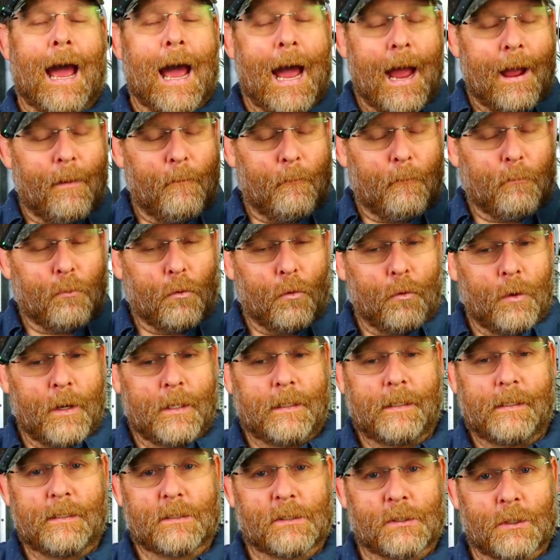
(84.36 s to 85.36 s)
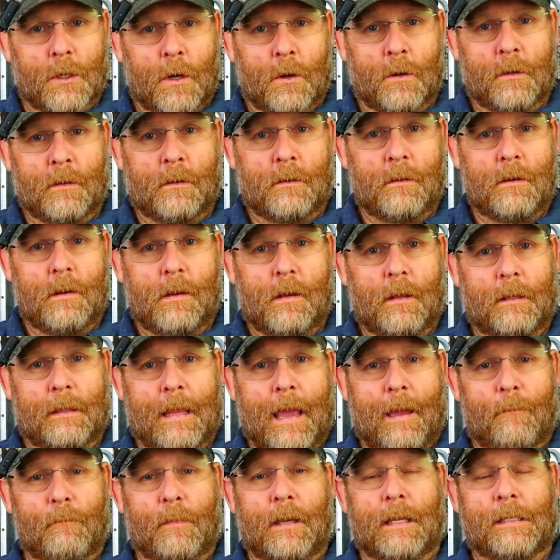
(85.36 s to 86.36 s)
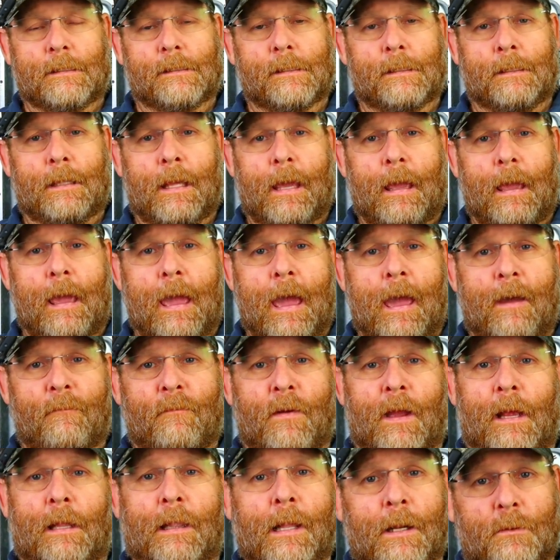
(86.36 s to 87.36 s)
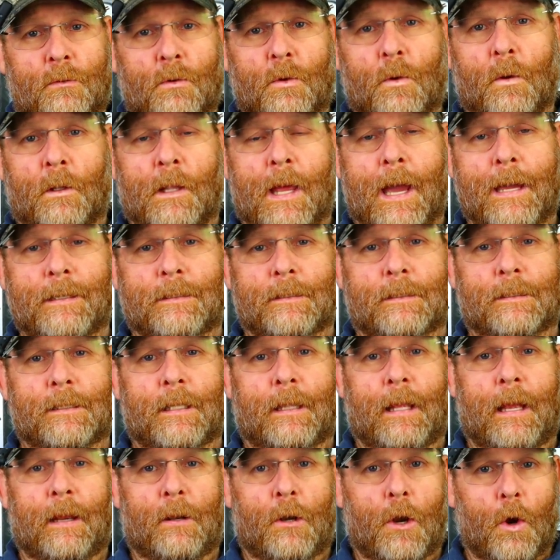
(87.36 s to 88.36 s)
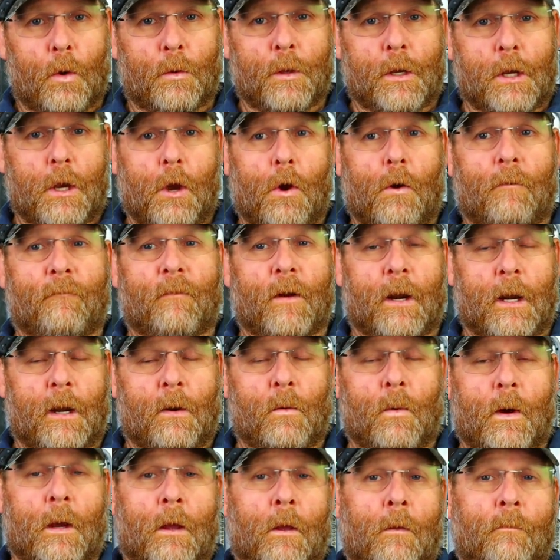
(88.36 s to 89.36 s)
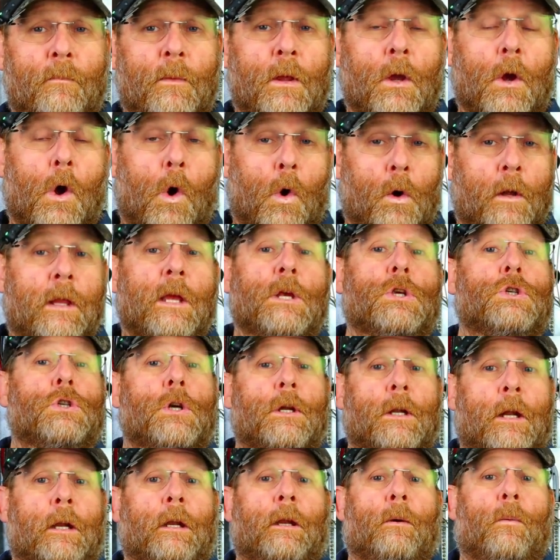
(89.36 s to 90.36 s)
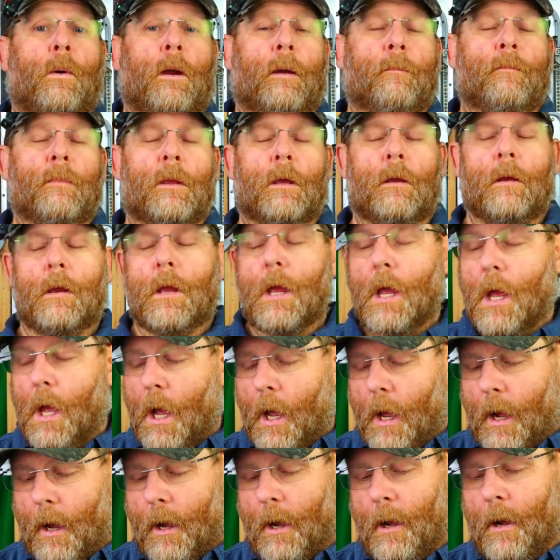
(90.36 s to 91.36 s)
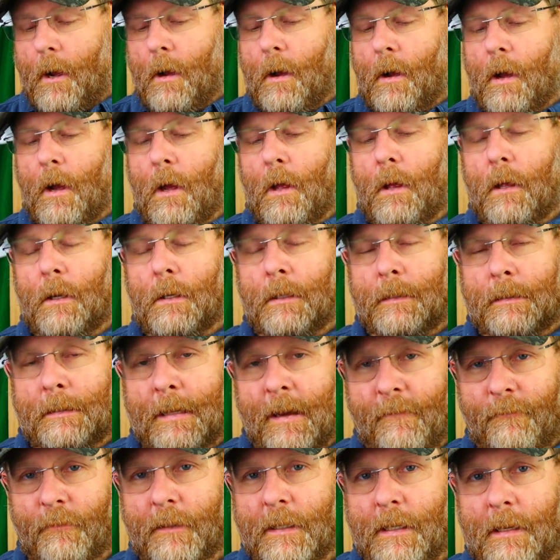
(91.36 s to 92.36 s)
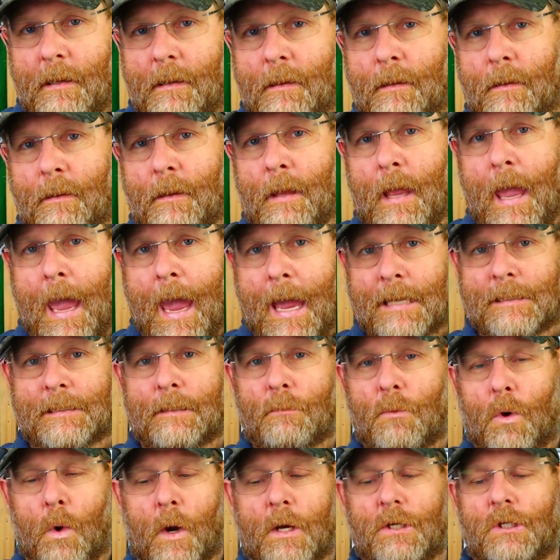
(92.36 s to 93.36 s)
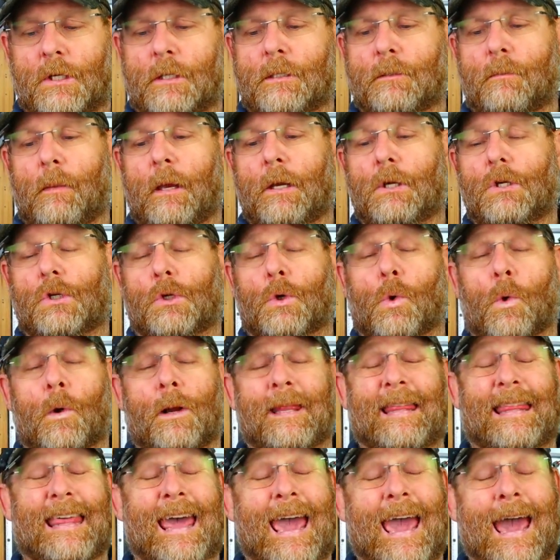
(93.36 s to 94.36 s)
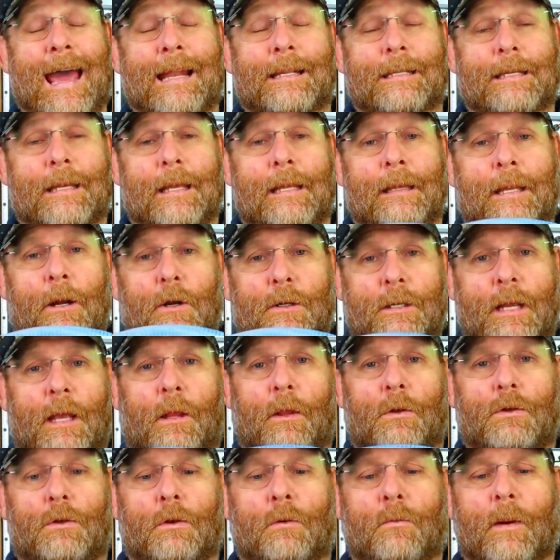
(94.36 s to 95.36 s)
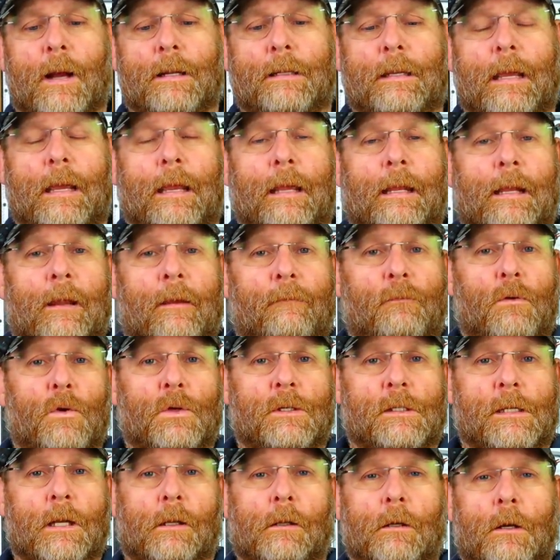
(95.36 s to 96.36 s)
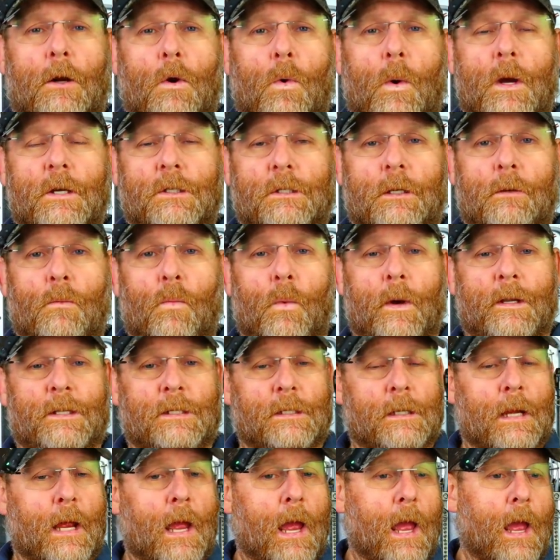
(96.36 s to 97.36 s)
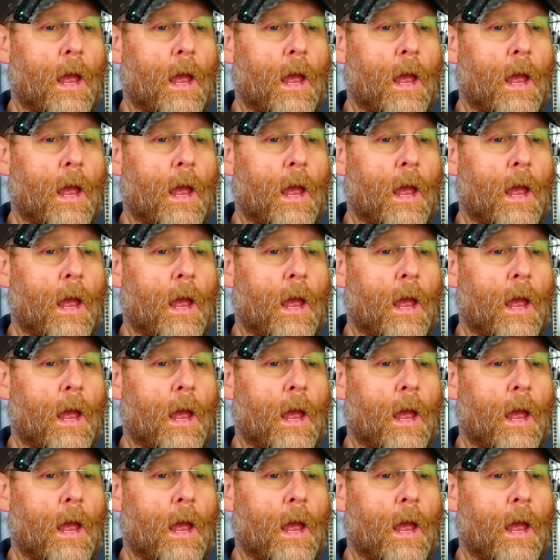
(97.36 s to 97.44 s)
I'm pretty certain that means that they have an electrical license and they know the code very well, or they should anyway. Uh, definitely ask them questions. Make sure that they're telling you the right thing. And if you're still in question, which